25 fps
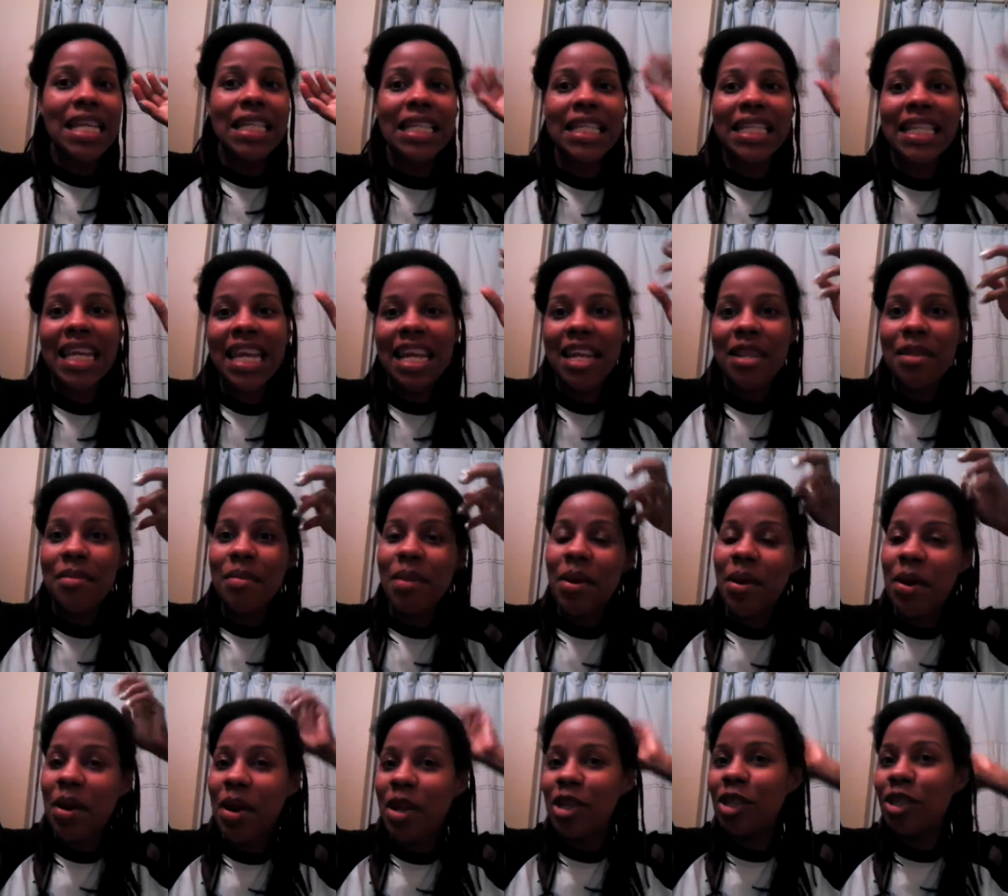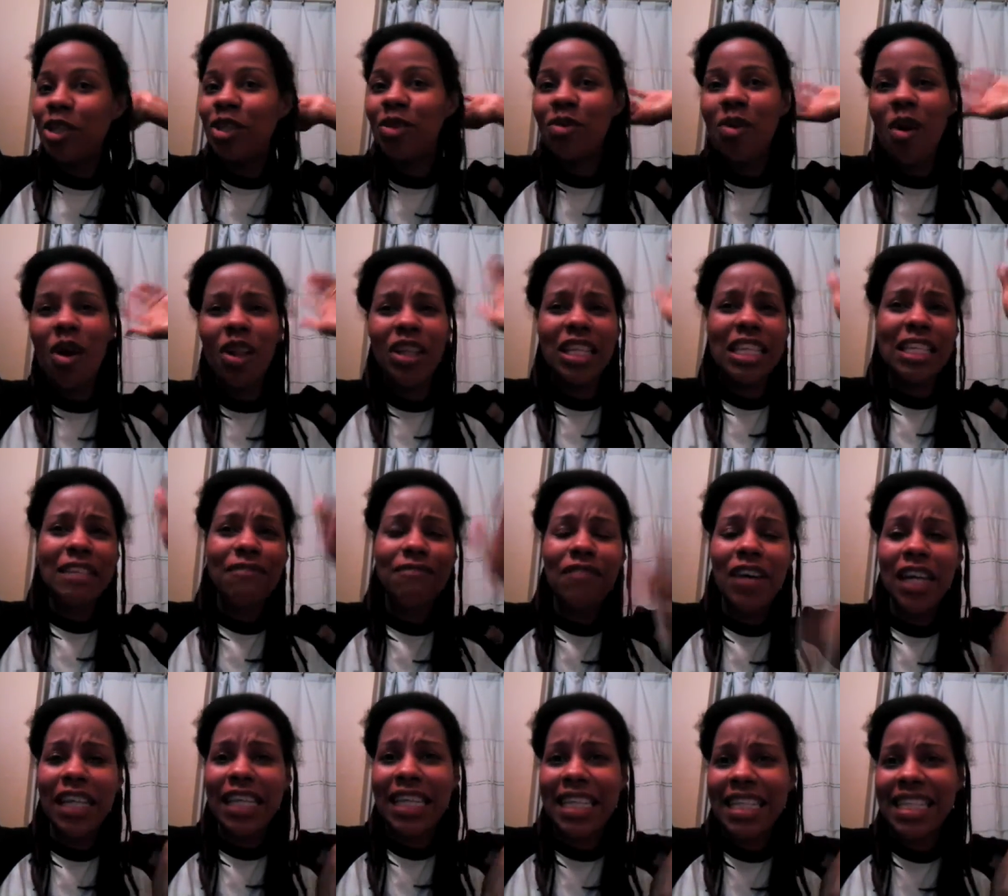stand in the mirror and do all these
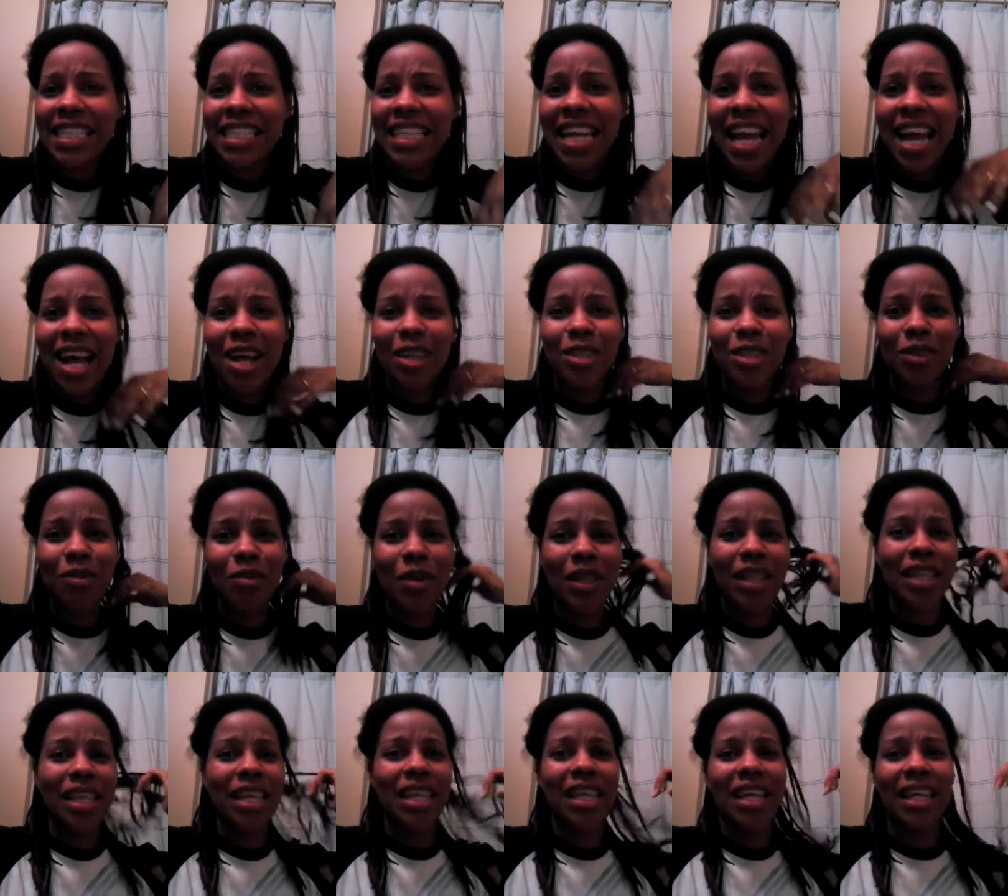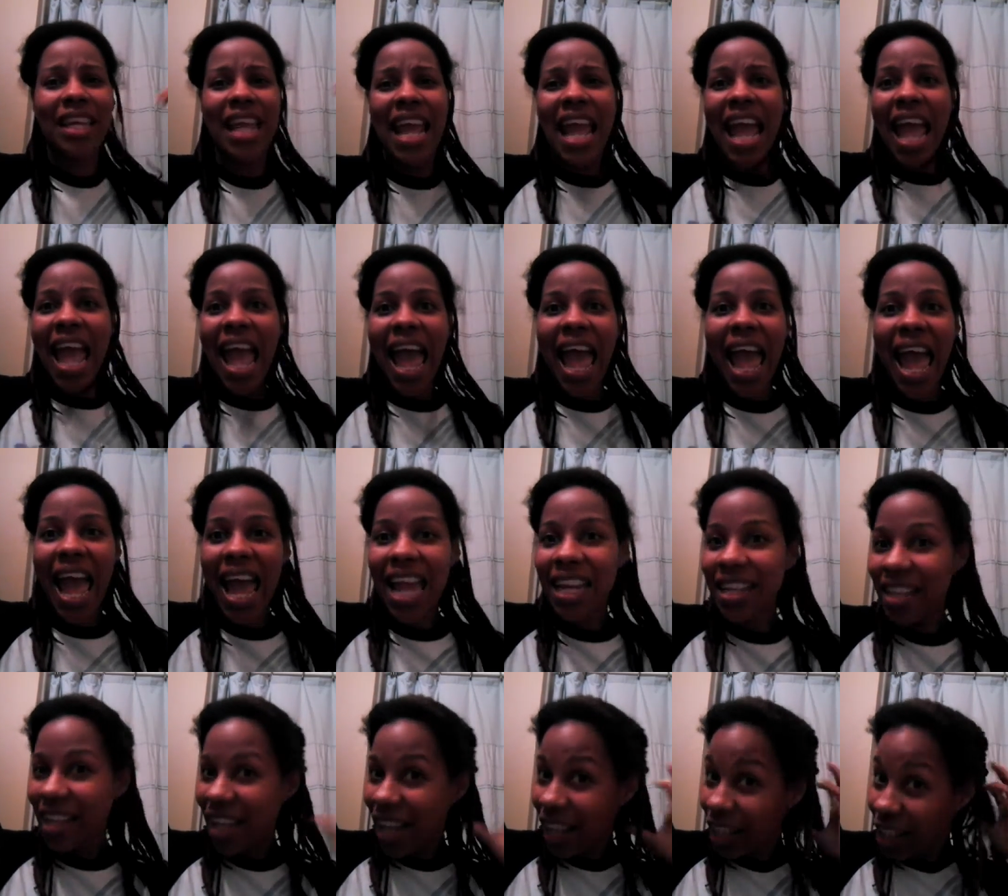funky styles with it and
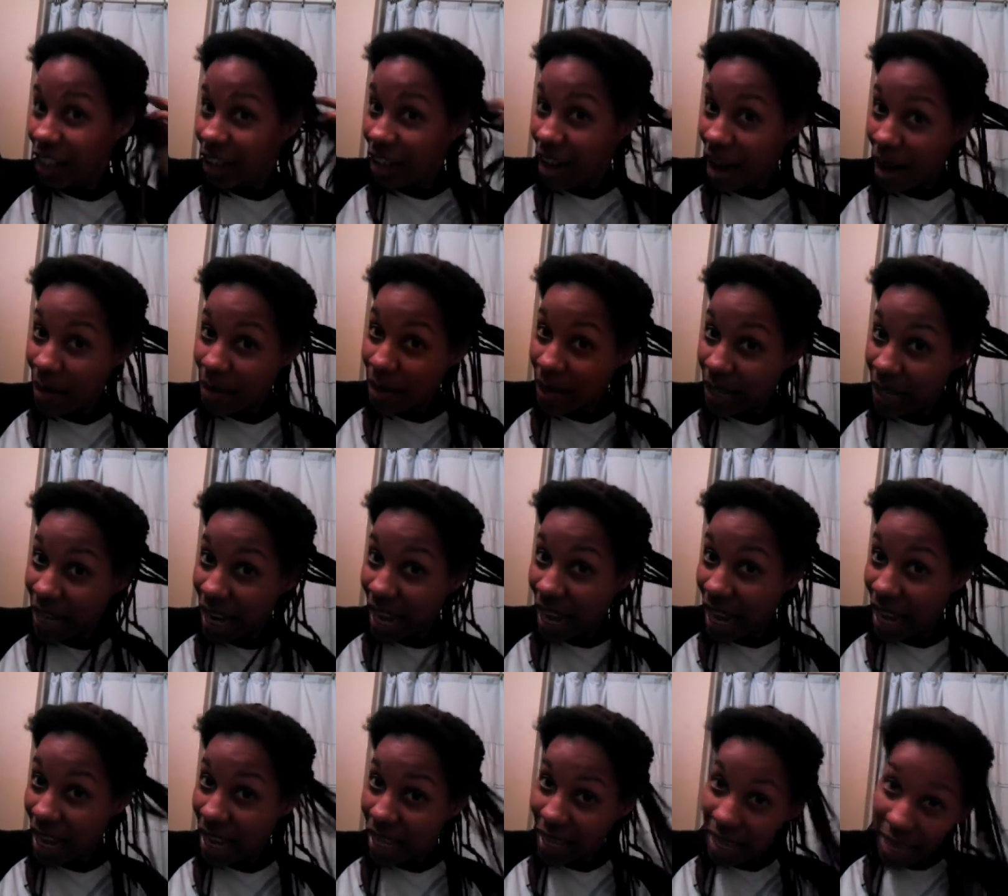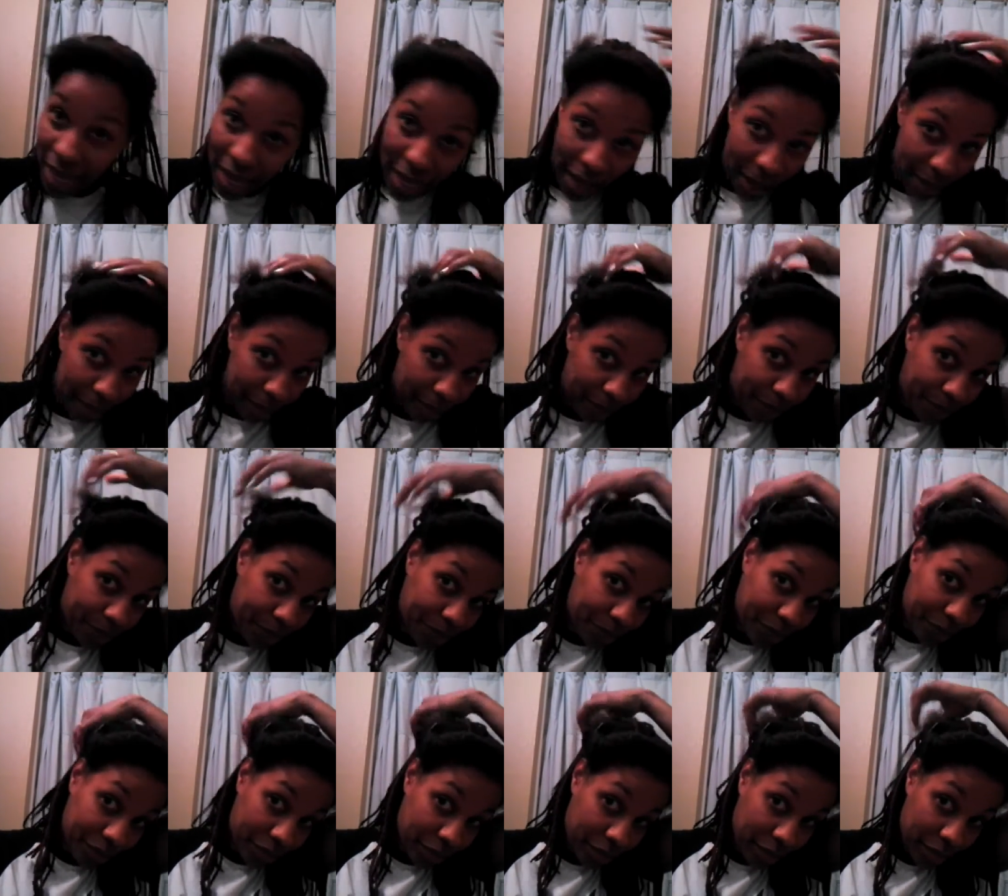add color. I mean, I got,
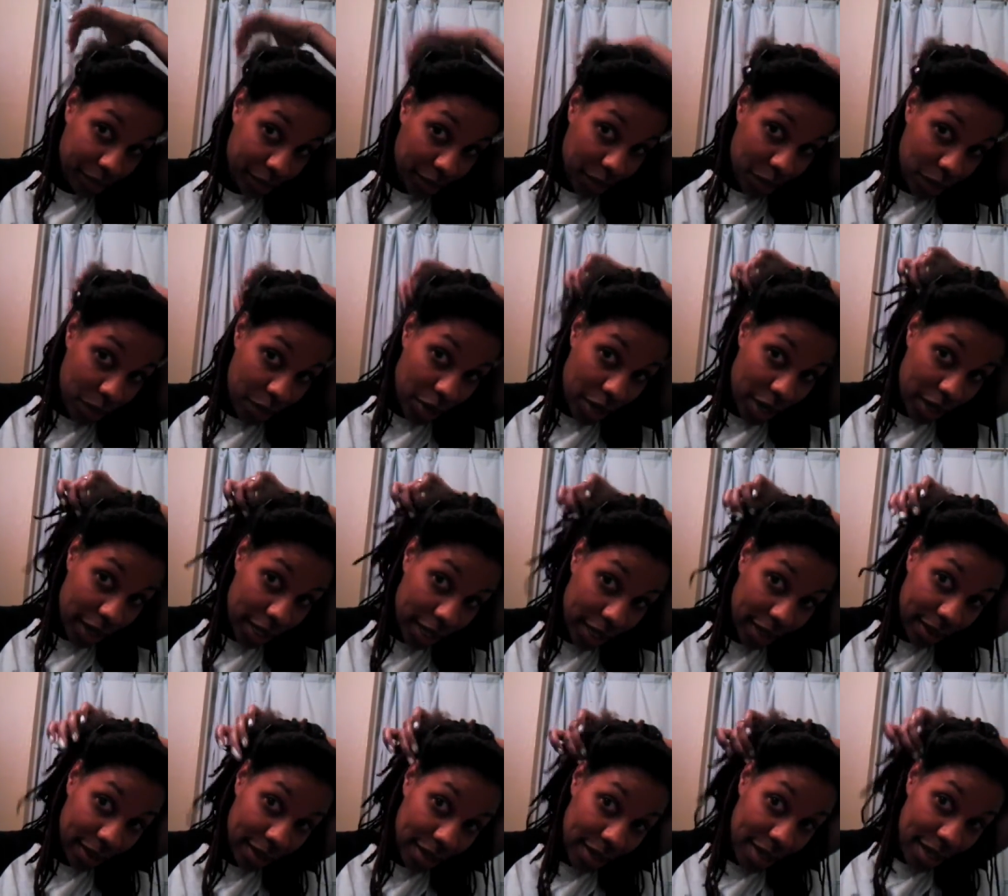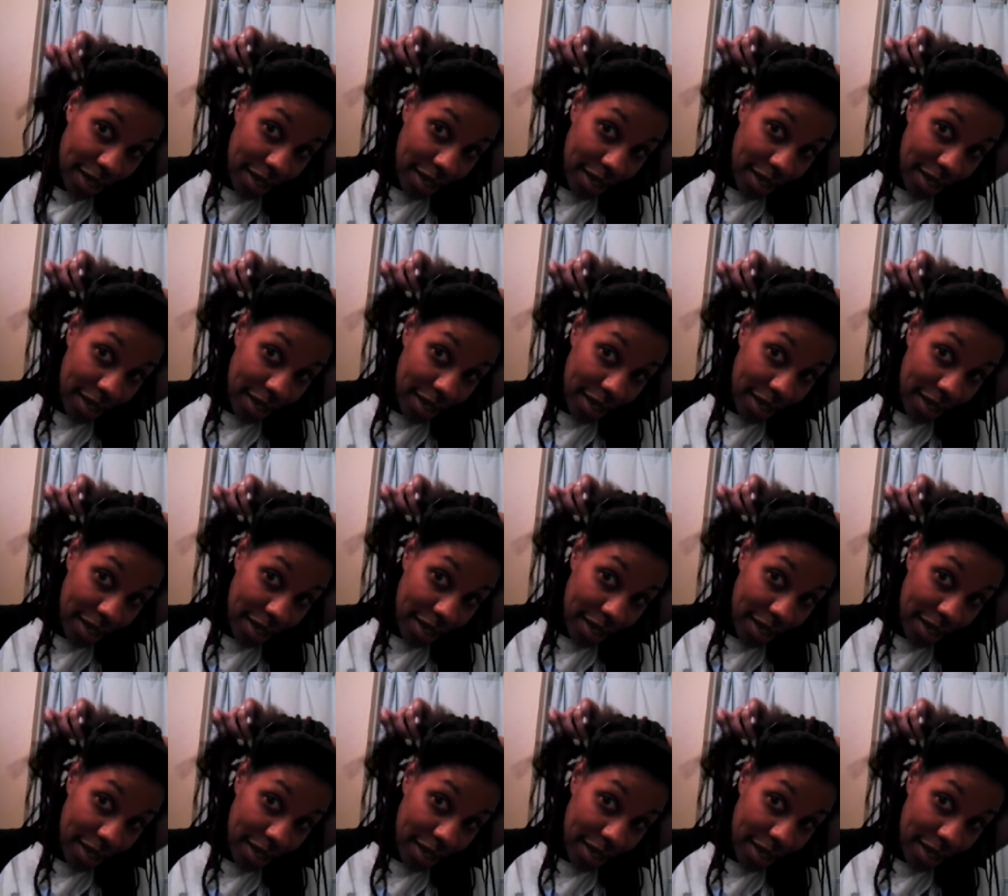where are they?